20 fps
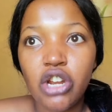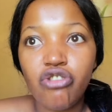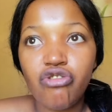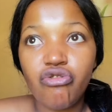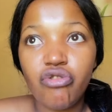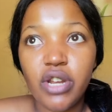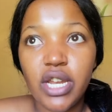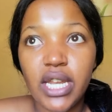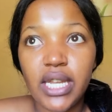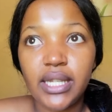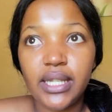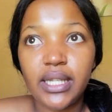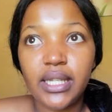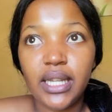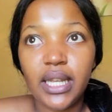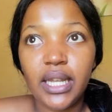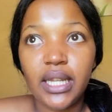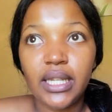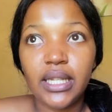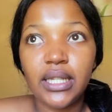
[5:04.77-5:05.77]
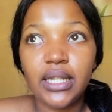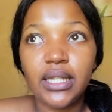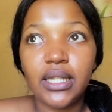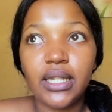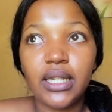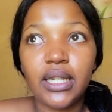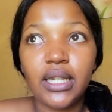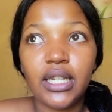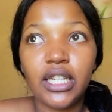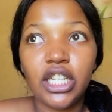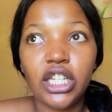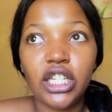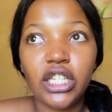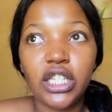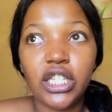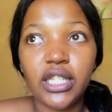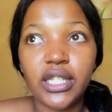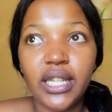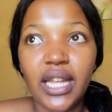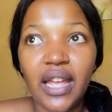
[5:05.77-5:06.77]
rest and
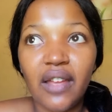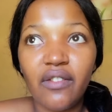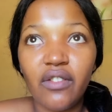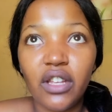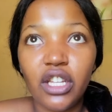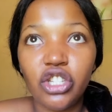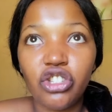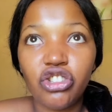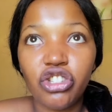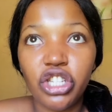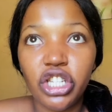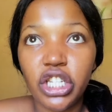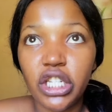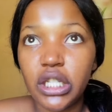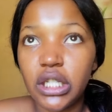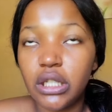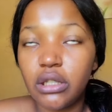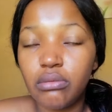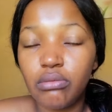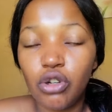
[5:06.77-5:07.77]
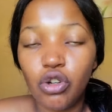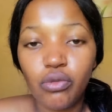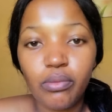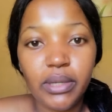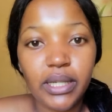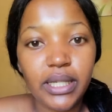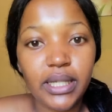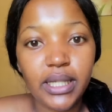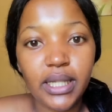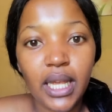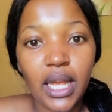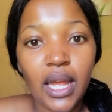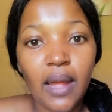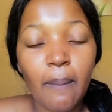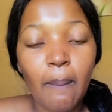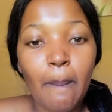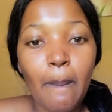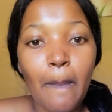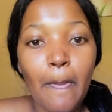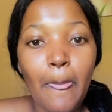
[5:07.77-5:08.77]
just have a chill moment.
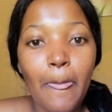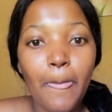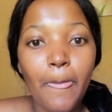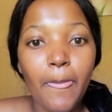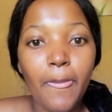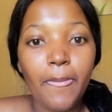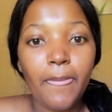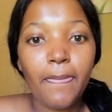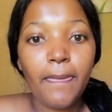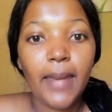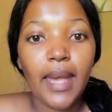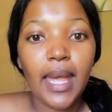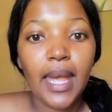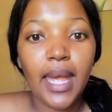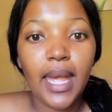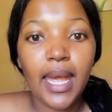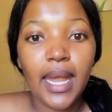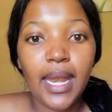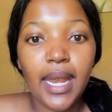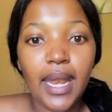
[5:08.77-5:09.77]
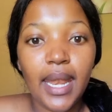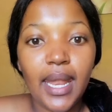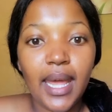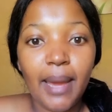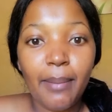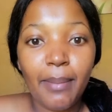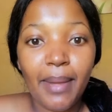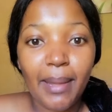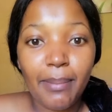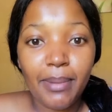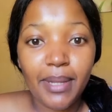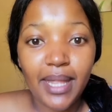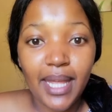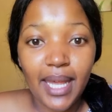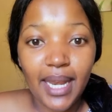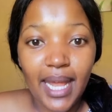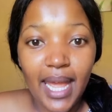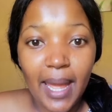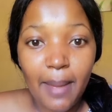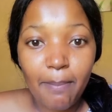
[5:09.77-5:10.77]
And I'm happy that
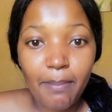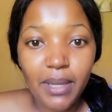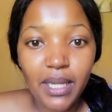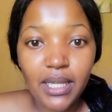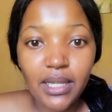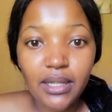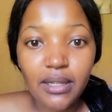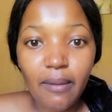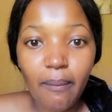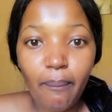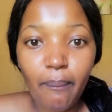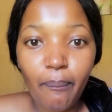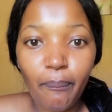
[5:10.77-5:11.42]
happened.